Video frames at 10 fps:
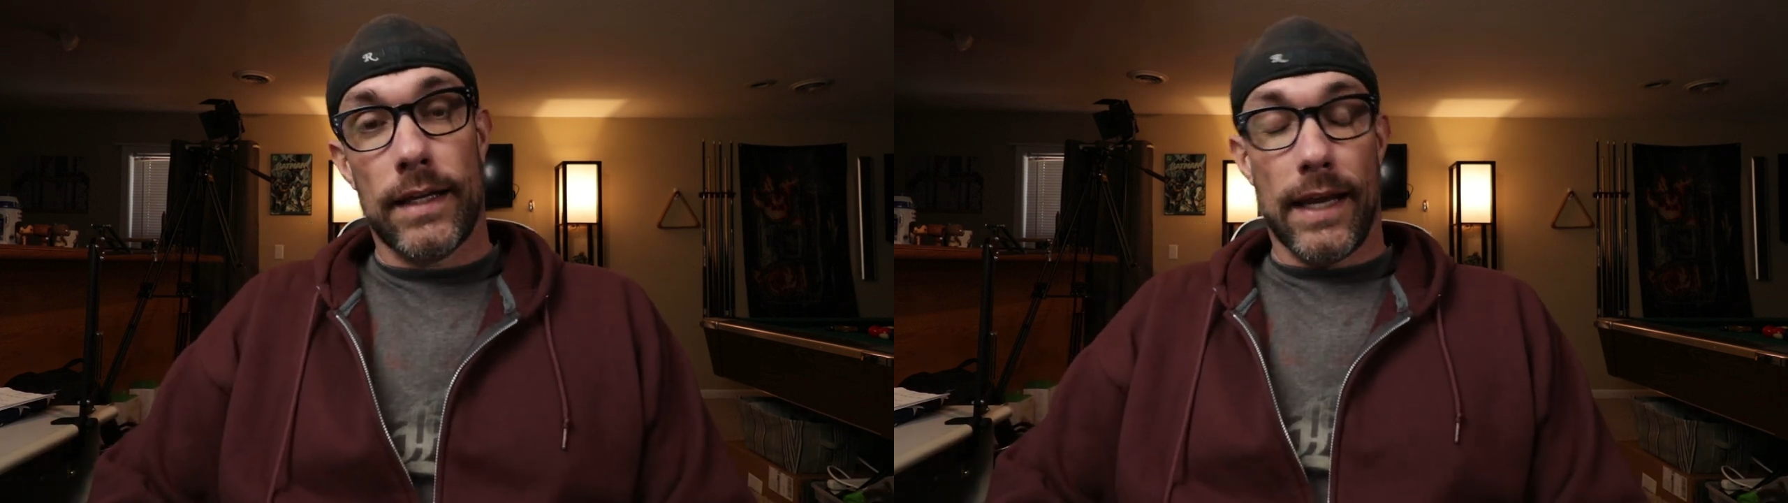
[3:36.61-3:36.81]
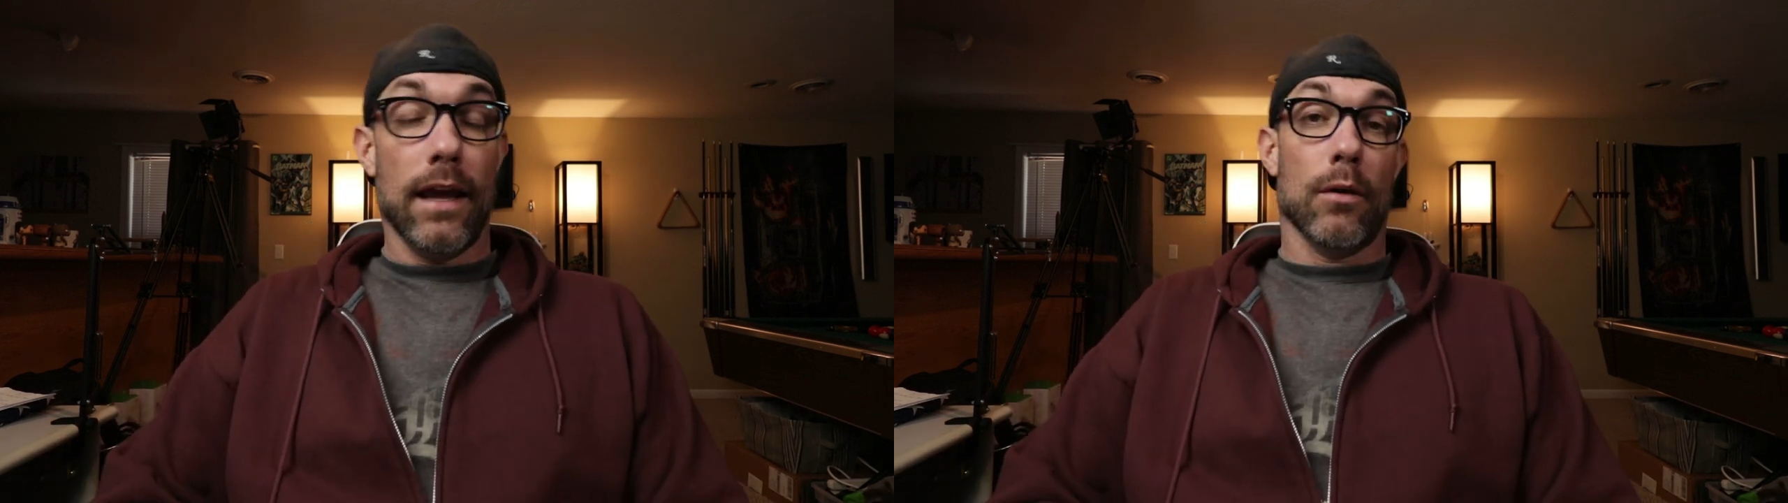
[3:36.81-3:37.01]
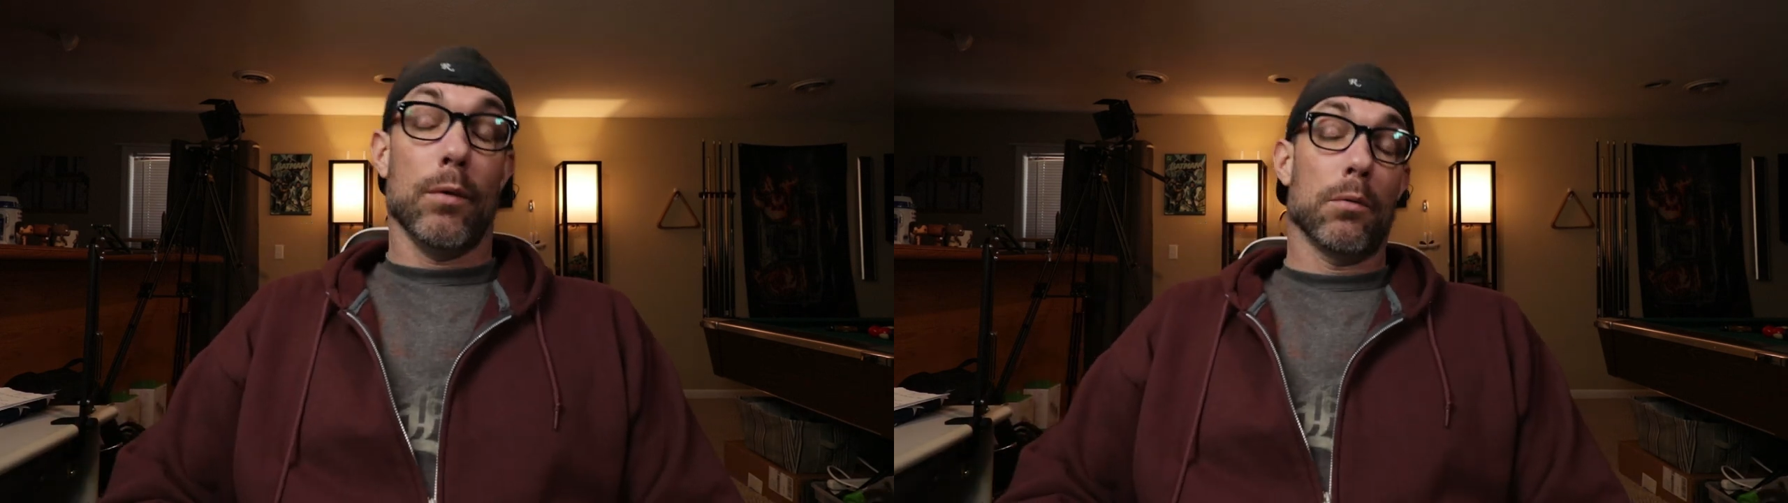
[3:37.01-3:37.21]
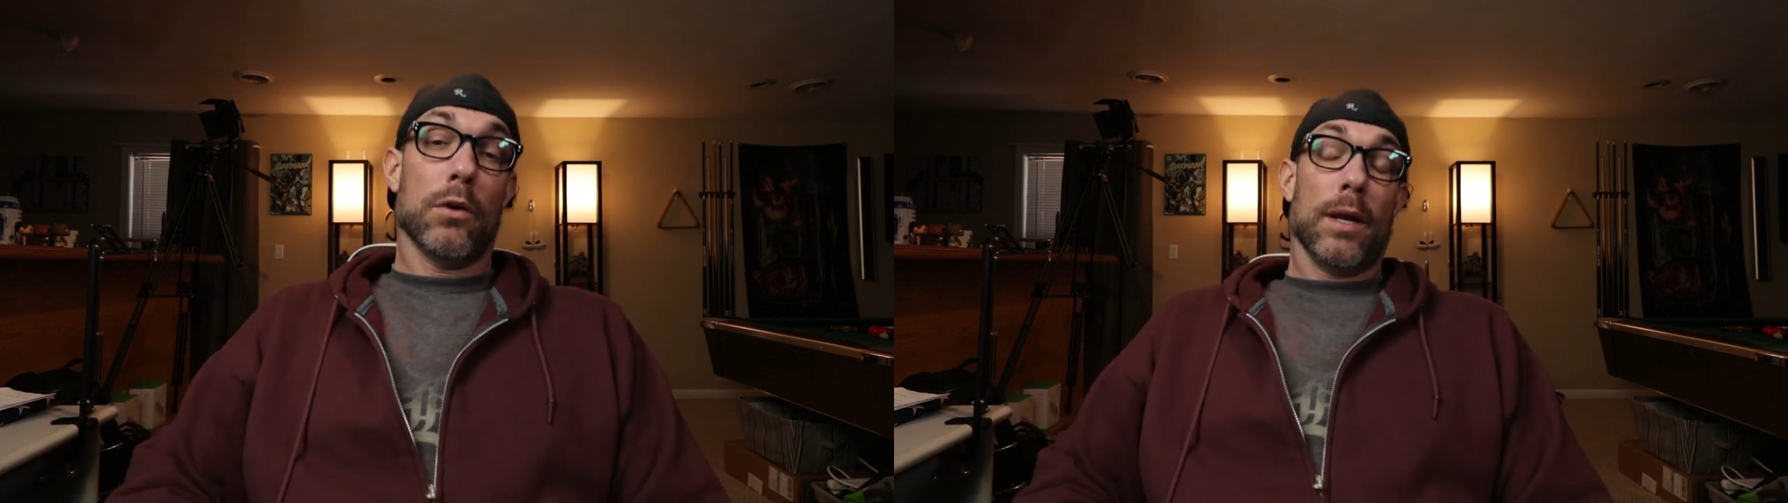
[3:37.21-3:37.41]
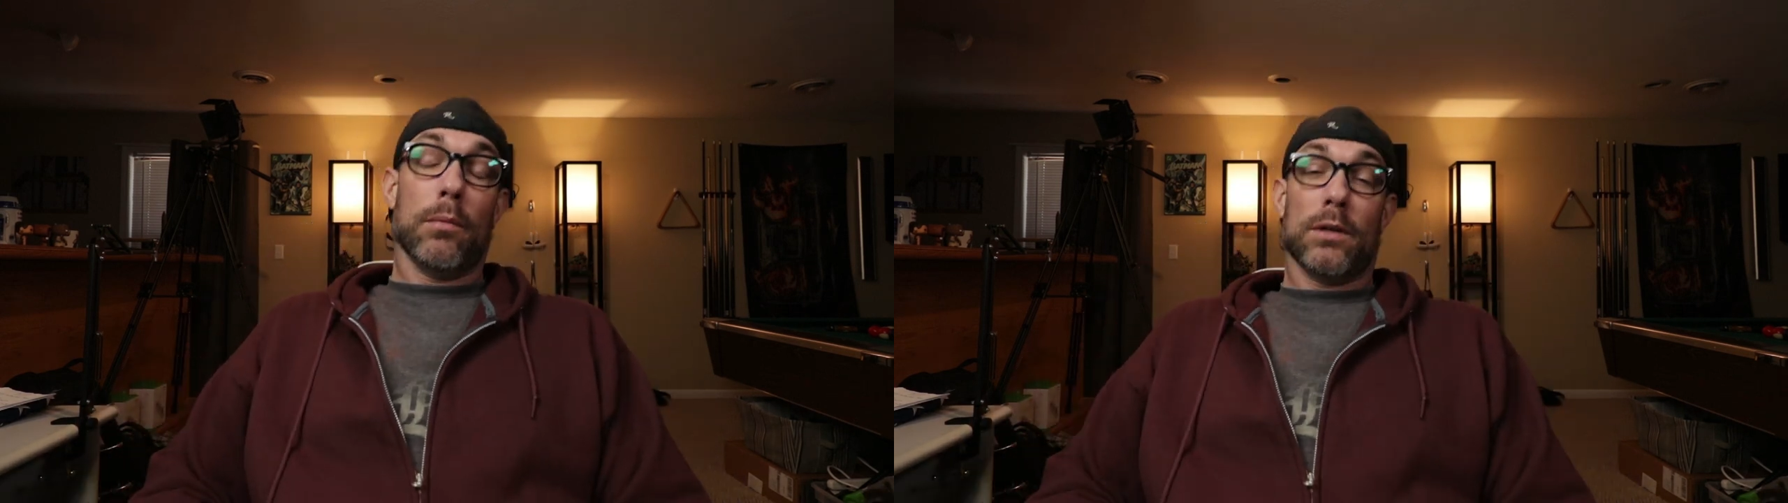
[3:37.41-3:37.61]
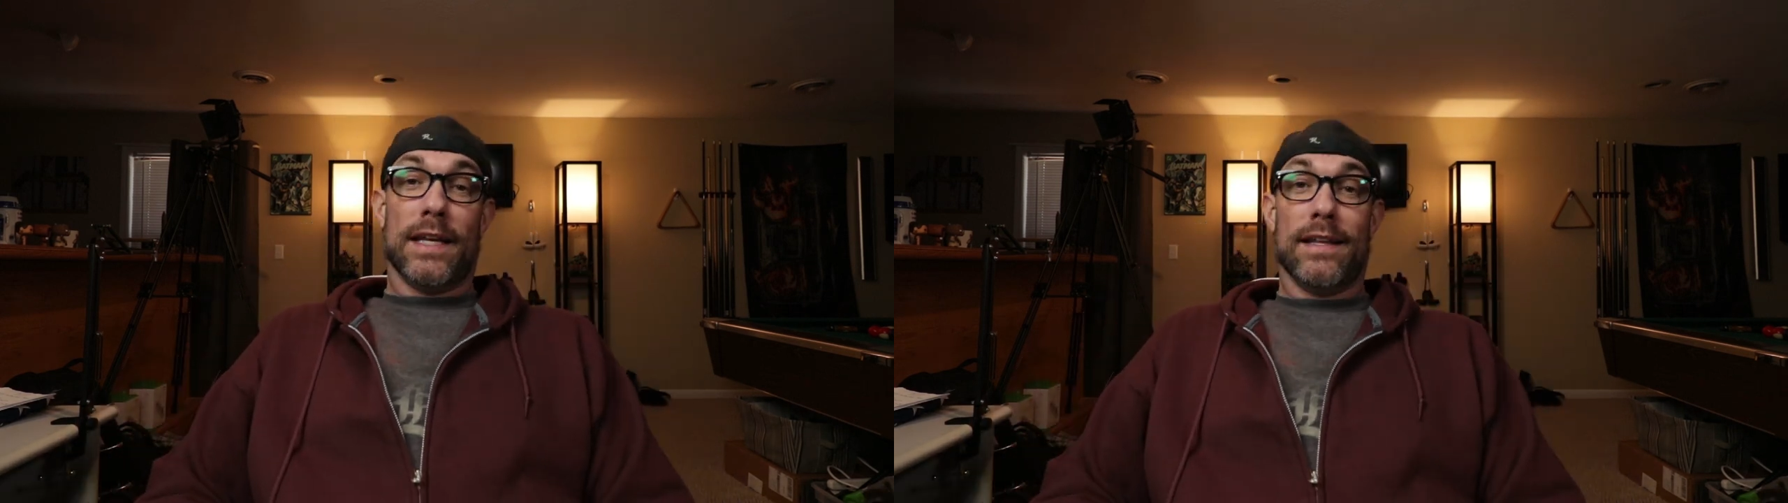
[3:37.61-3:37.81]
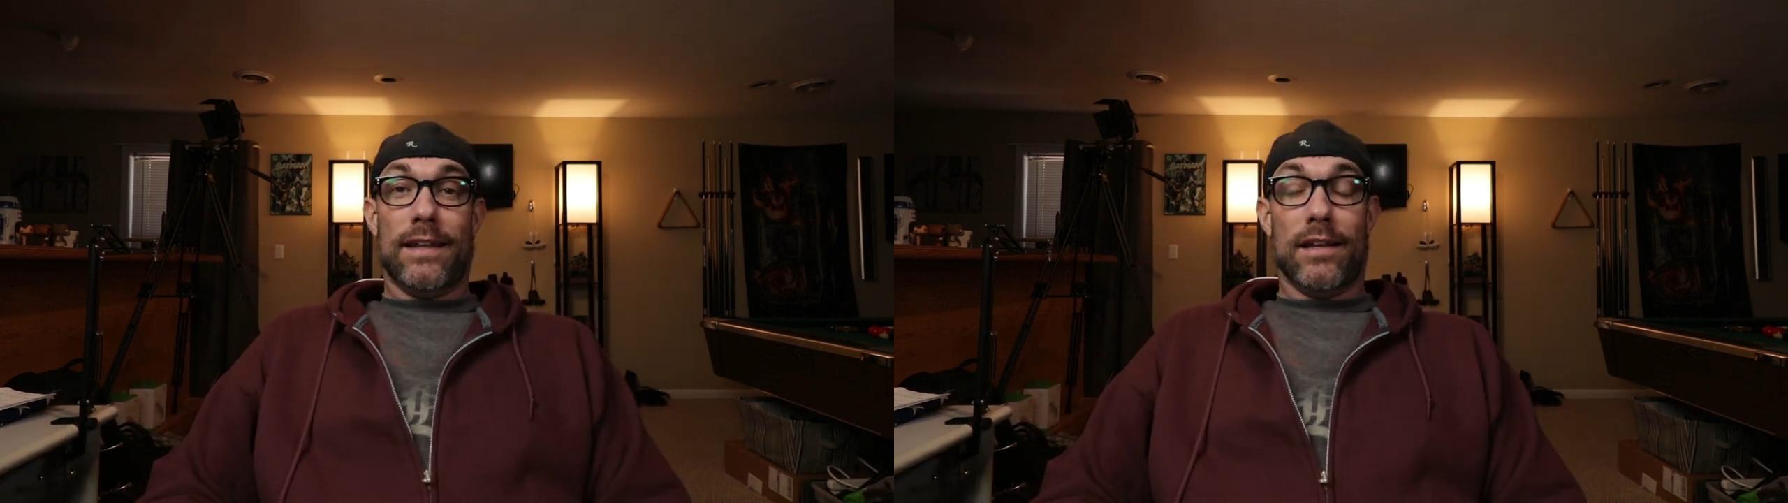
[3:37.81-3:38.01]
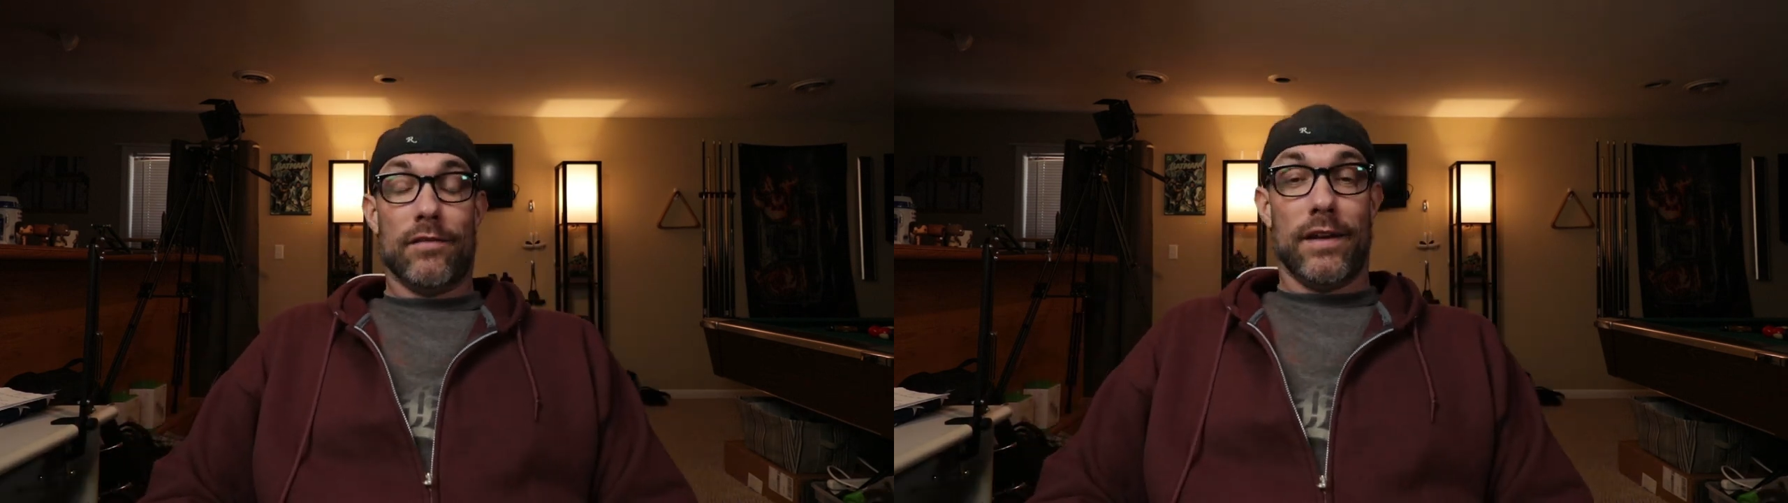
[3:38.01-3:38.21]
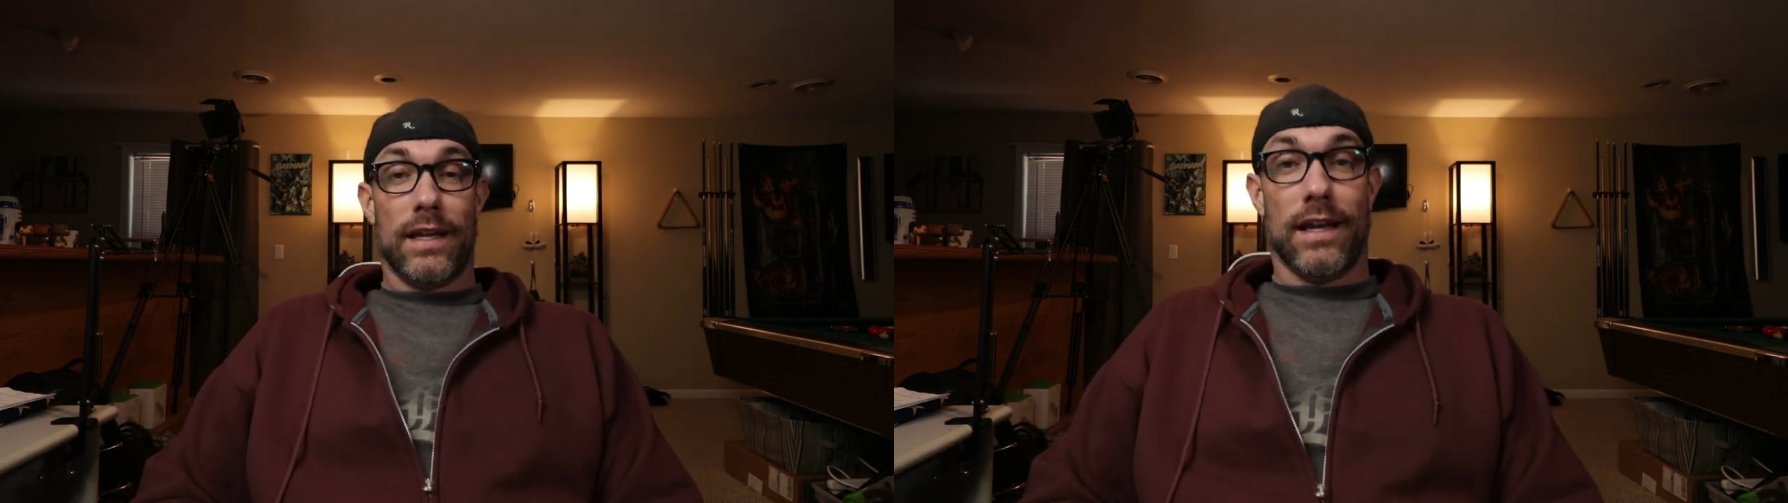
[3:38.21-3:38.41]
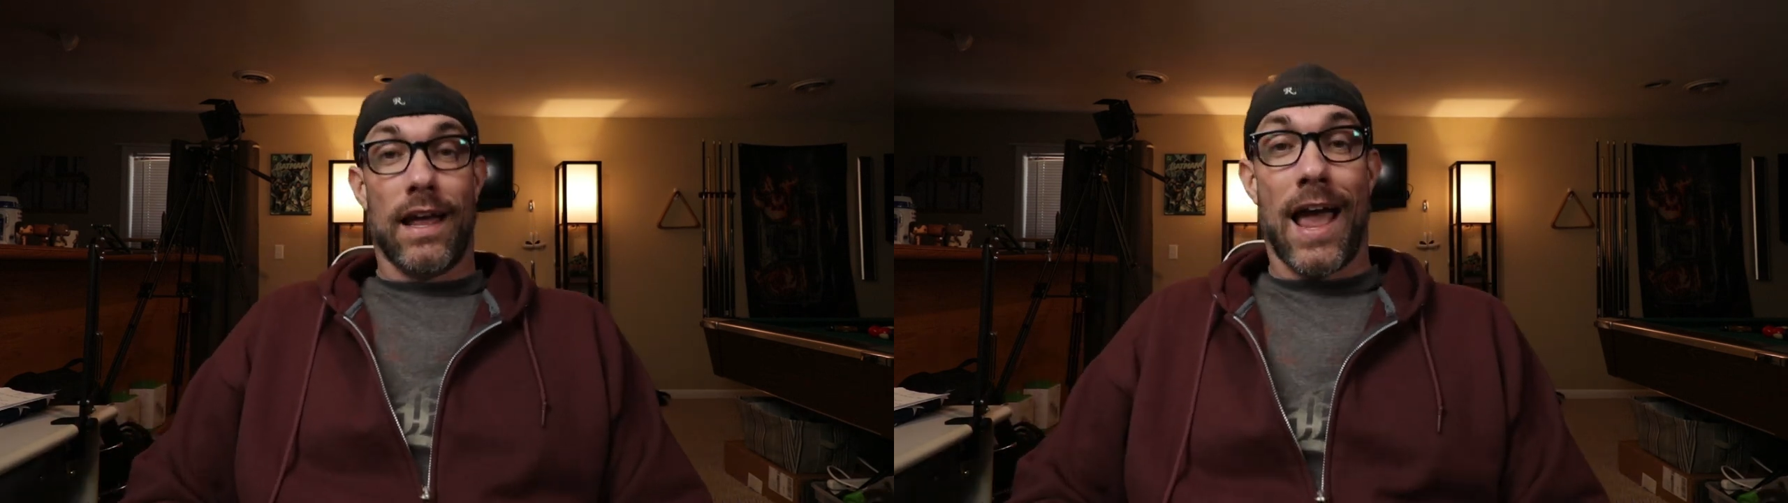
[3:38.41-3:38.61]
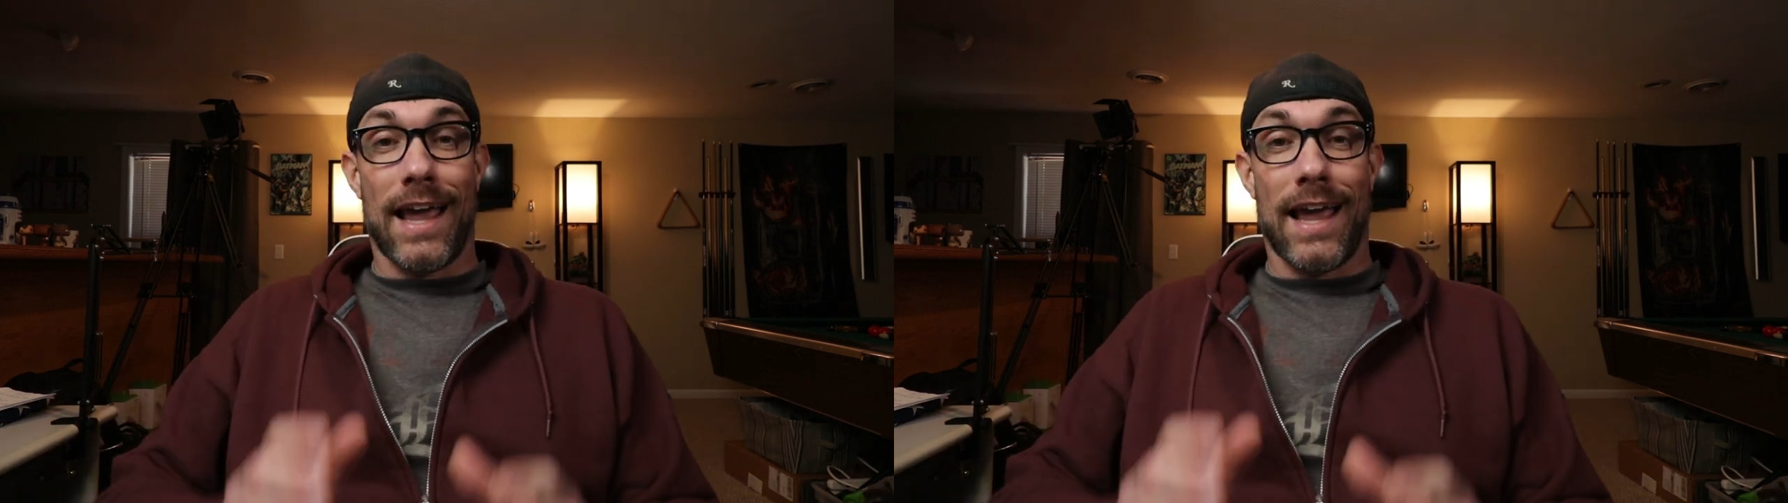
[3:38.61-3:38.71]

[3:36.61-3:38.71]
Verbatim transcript: yeah, we weren't able to get the NVIDIA.